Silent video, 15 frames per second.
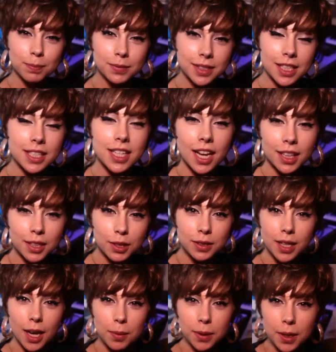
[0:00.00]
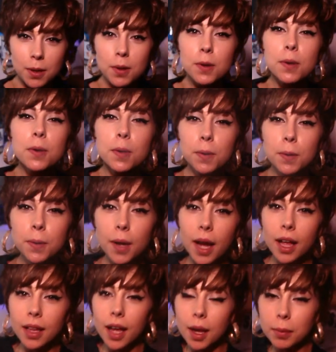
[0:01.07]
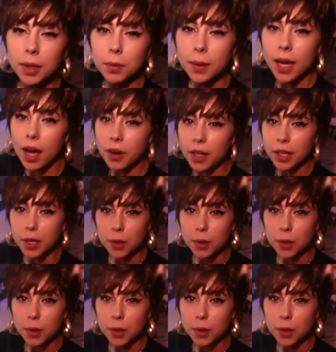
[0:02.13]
DJ Lil Debbie. I mean, we out